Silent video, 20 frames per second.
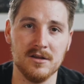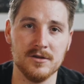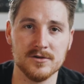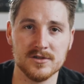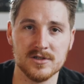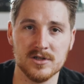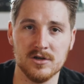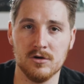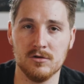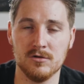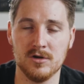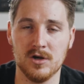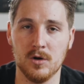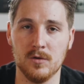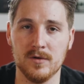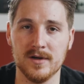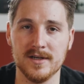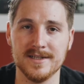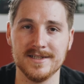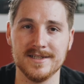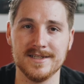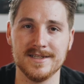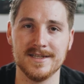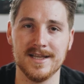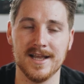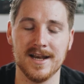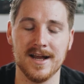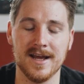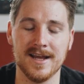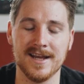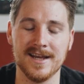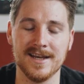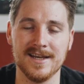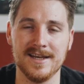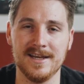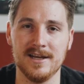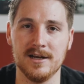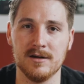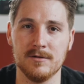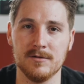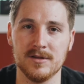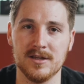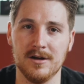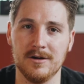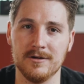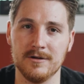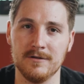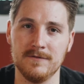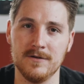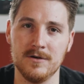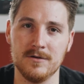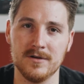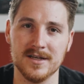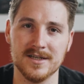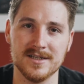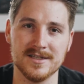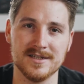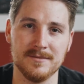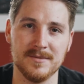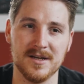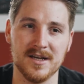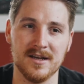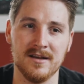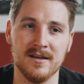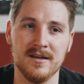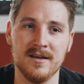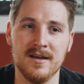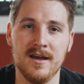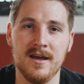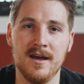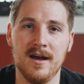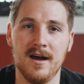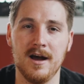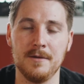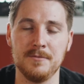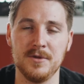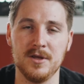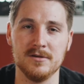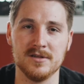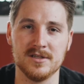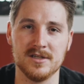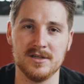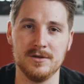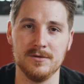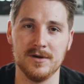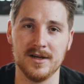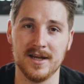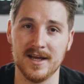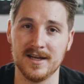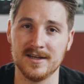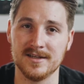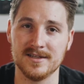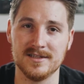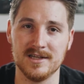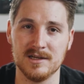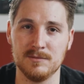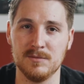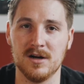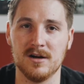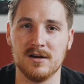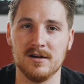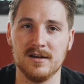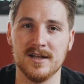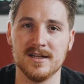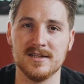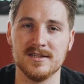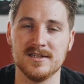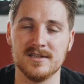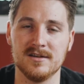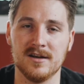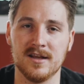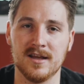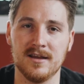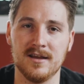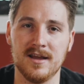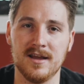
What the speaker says: There's no noise that I can hear with the autofocus. I mean, I'm used to, again, Sigma Art lenses on